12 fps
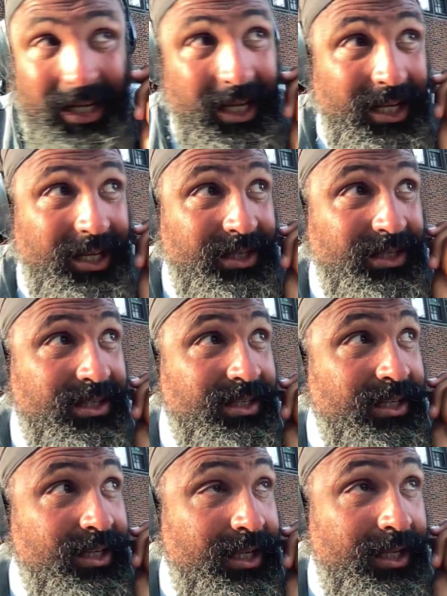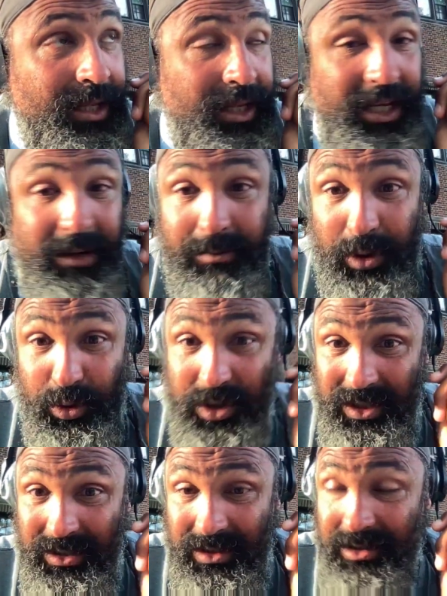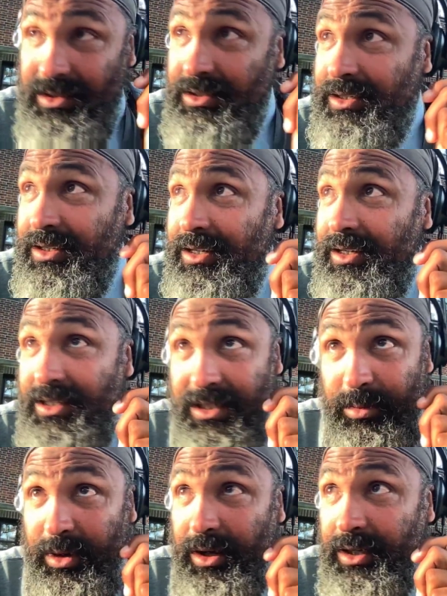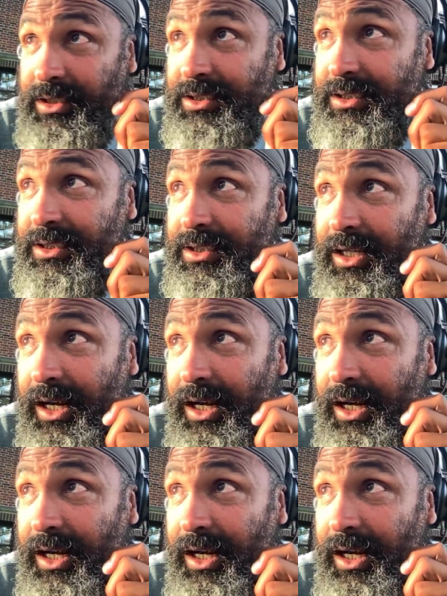is emotions, to be honest.